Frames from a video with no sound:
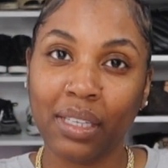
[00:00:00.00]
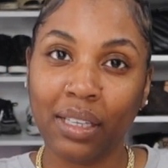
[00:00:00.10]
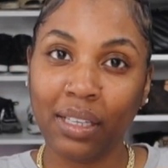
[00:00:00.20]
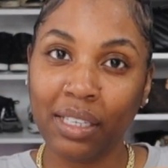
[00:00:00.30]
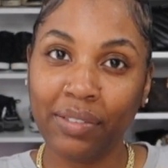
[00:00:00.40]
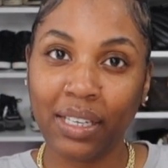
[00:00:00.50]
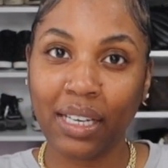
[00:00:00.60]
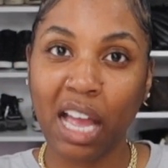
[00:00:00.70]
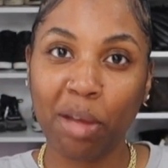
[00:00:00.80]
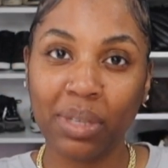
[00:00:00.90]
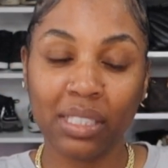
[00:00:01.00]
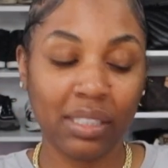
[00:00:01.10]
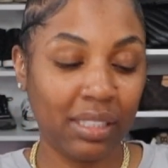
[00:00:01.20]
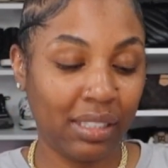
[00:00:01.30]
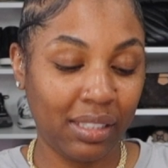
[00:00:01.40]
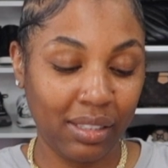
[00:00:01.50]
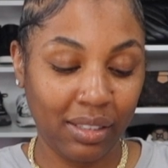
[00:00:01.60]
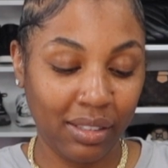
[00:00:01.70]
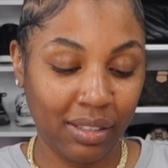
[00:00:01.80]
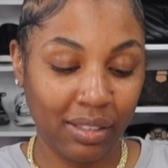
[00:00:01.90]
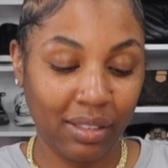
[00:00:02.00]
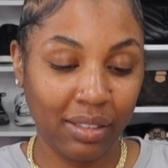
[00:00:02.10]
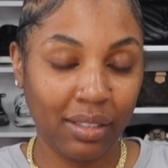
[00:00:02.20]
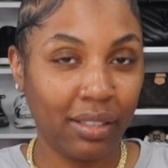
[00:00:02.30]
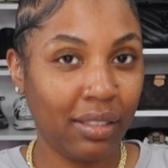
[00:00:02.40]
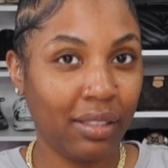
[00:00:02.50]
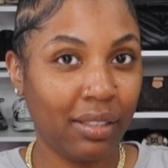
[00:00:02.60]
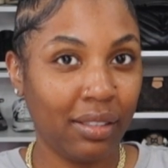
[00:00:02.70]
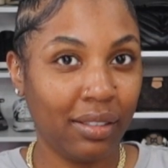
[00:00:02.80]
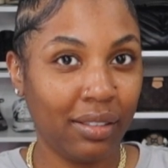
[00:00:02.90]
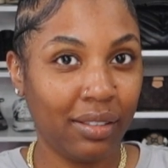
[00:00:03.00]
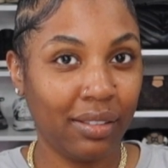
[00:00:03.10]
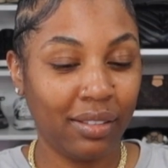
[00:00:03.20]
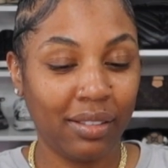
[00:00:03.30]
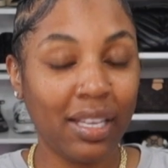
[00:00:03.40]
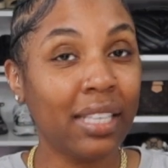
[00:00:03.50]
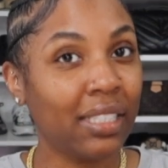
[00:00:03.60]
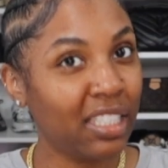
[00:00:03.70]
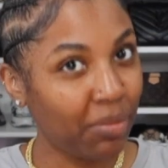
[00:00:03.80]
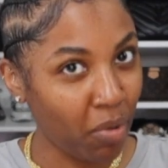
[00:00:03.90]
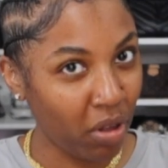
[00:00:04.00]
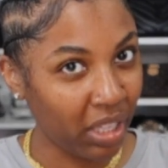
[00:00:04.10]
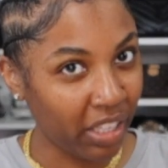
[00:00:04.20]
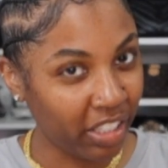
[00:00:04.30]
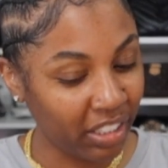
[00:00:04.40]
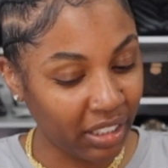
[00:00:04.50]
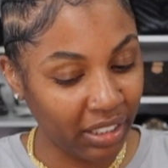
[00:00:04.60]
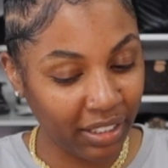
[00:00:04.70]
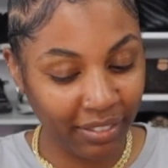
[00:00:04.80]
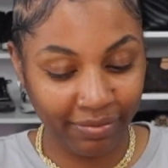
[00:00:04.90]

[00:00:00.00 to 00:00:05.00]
Leave it in the comments. It's a small leather good.